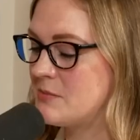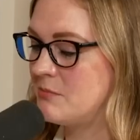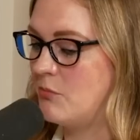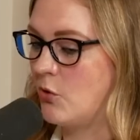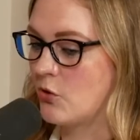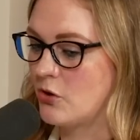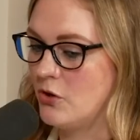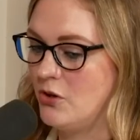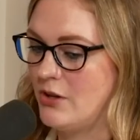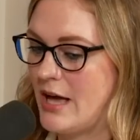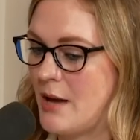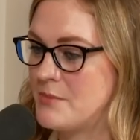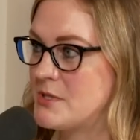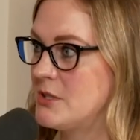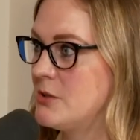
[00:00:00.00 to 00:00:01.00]
moral
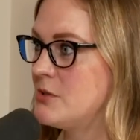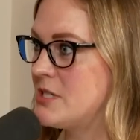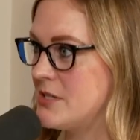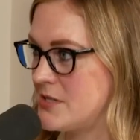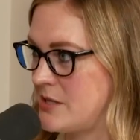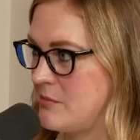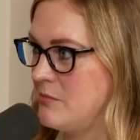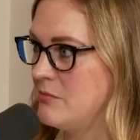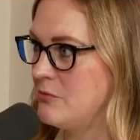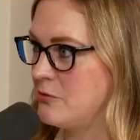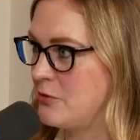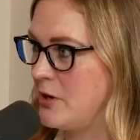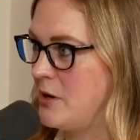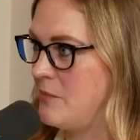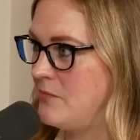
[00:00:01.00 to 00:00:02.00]
absolutism
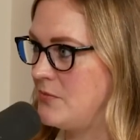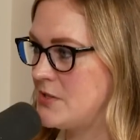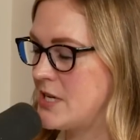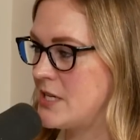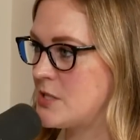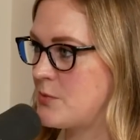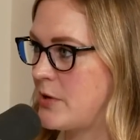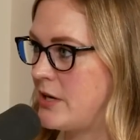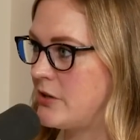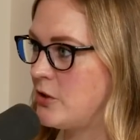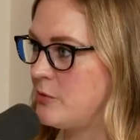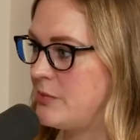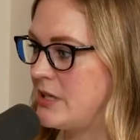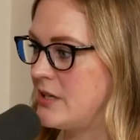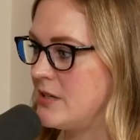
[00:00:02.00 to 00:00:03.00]
from Dennis
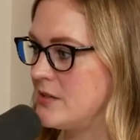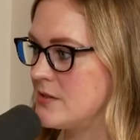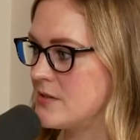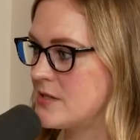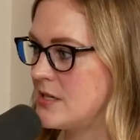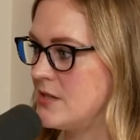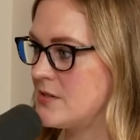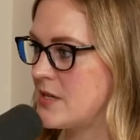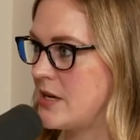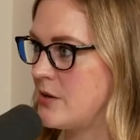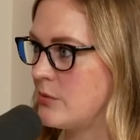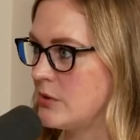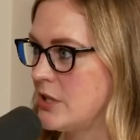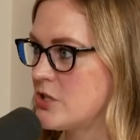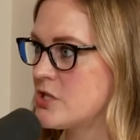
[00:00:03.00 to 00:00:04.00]
Prager because he's a
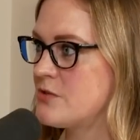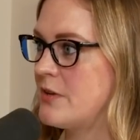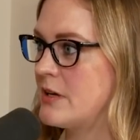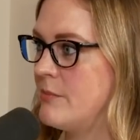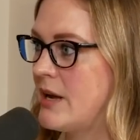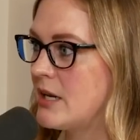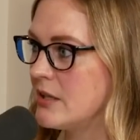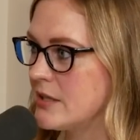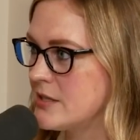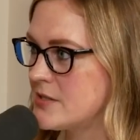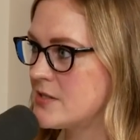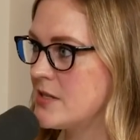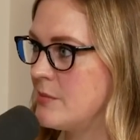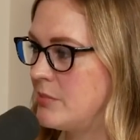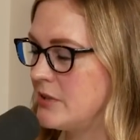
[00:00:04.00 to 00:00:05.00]
religious
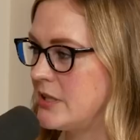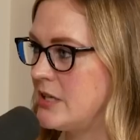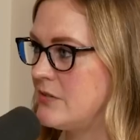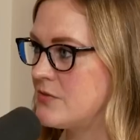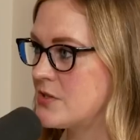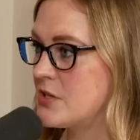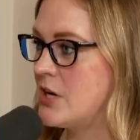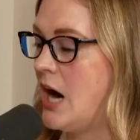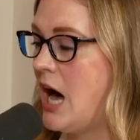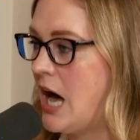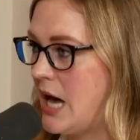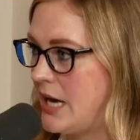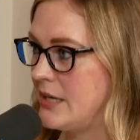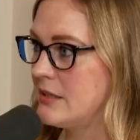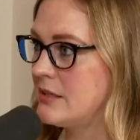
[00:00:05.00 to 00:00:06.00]
fundamentalist that believes
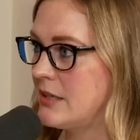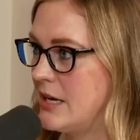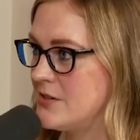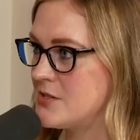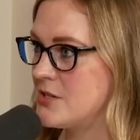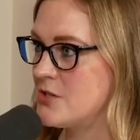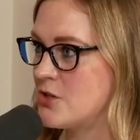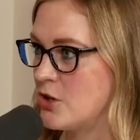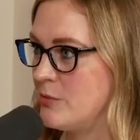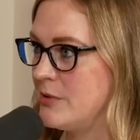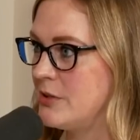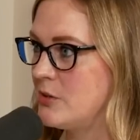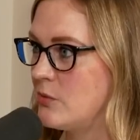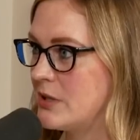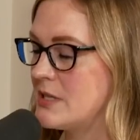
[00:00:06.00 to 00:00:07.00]
God has
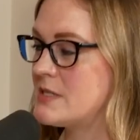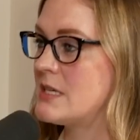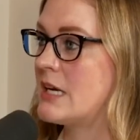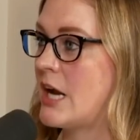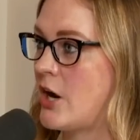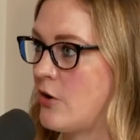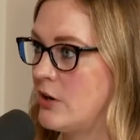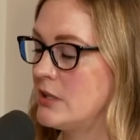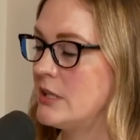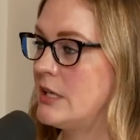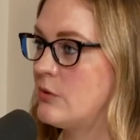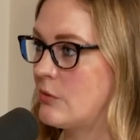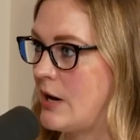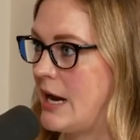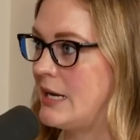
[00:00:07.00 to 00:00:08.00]
determined what is inherently
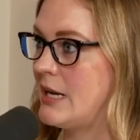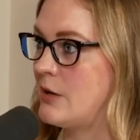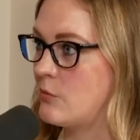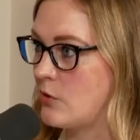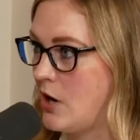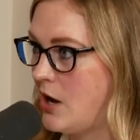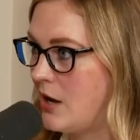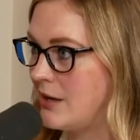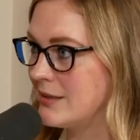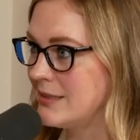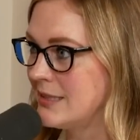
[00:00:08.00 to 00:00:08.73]
right and wrong.